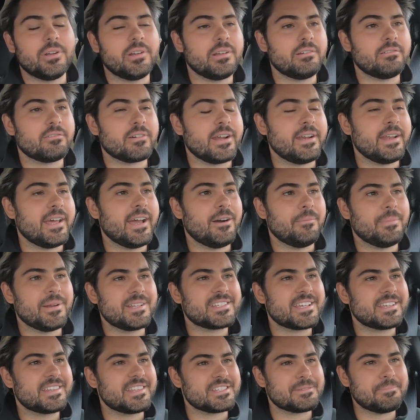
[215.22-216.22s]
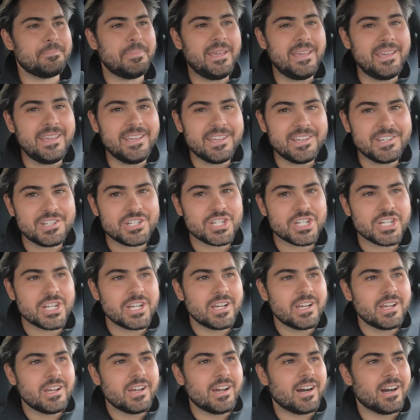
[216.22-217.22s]
it in right now, but it's like this pinkish,
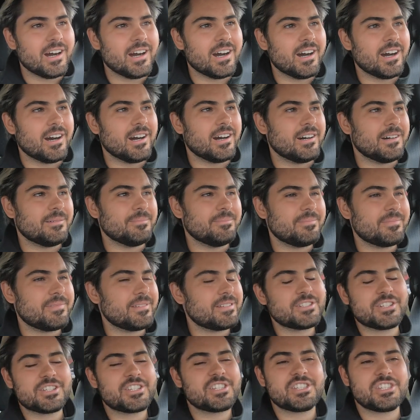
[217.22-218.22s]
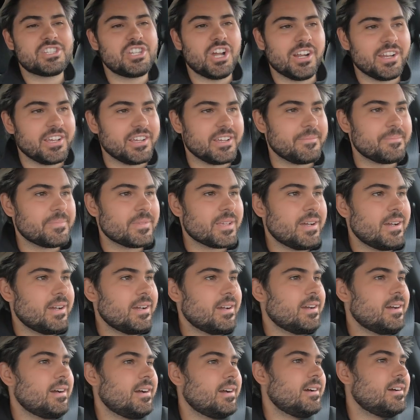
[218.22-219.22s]
just stunning.
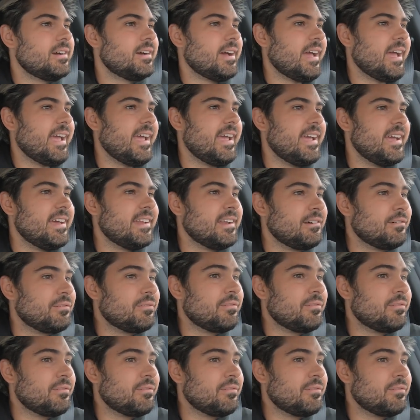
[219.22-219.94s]
And